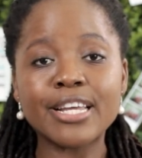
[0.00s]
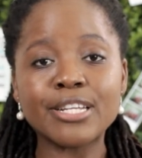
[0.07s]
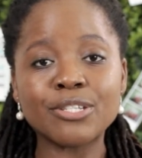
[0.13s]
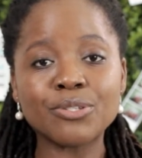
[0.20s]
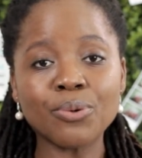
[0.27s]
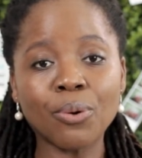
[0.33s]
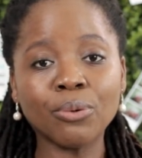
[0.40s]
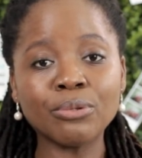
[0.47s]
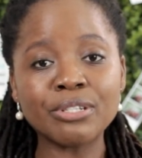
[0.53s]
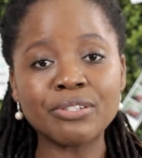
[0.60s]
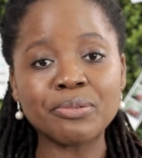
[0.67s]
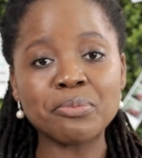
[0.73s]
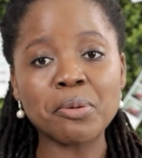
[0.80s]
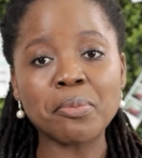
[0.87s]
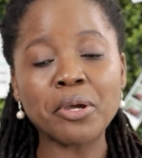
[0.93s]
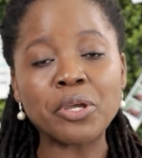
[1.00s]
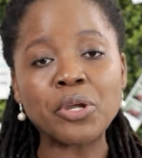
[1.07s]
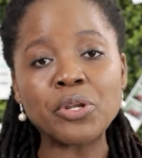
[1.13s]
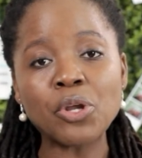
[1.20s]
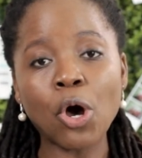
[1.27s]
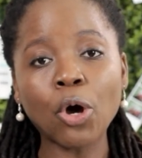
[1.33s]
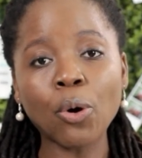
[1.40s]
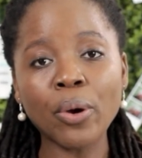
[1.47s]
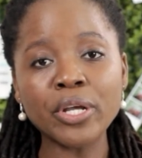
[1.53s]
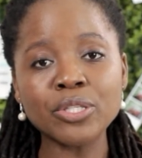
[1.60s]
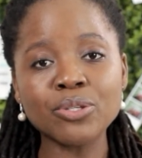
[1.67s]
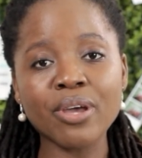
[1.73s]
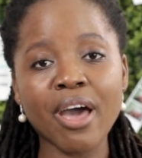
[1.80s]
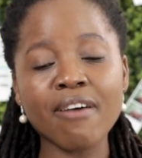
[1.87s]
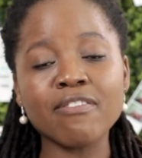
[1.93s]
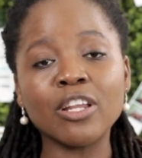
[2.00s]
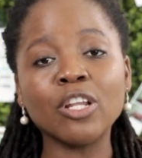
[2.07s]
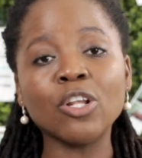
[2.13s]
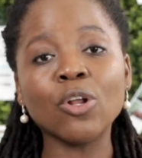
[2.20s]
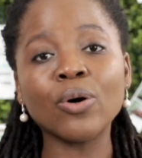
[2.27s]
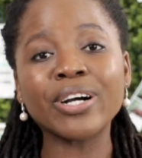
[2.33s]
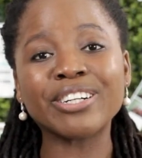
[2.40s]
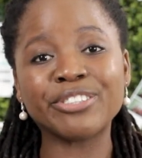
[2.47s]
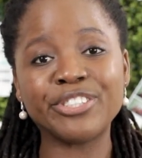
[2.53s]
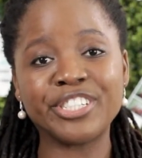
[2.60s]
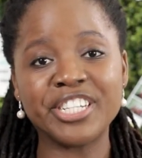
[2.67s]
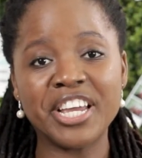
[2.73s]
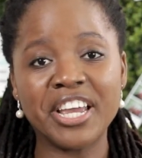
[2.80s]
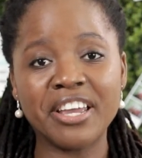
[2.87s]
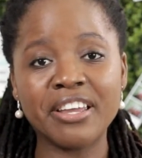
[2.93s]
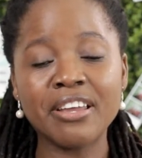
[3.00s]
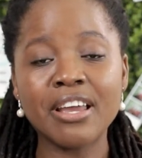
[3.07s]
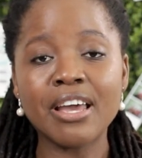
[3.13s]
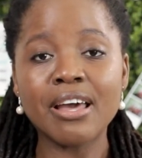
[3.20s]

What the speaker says: is to always remember you're not going to have a longer day